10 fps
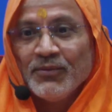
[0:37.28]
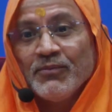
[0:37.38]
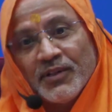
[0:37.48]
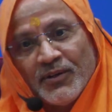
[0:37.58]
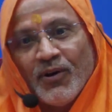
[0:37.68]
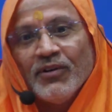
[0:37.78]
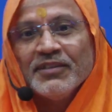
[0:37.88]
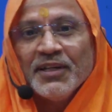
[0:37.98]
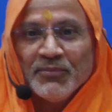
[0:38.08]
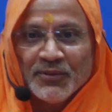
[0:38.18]
Very long
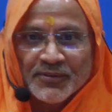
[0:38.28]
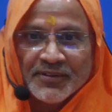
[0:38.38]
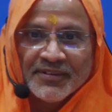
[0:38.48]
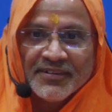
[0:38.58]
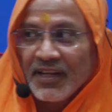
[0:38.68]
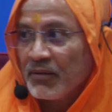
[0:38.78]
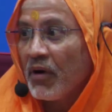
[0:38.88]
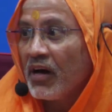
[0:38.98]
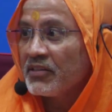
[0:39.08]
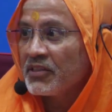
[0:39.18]
name, like
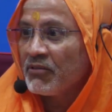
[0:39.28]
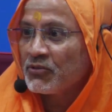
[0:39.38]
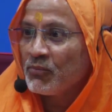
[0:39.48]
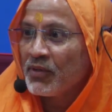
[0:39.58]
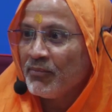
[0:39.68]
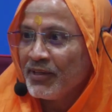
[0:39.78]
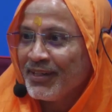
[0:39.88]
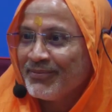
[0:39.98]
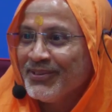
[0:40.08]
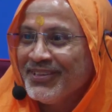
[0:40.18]
Bala Shiva
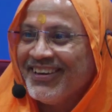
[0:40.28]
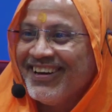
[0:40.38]
Subramanyam. No?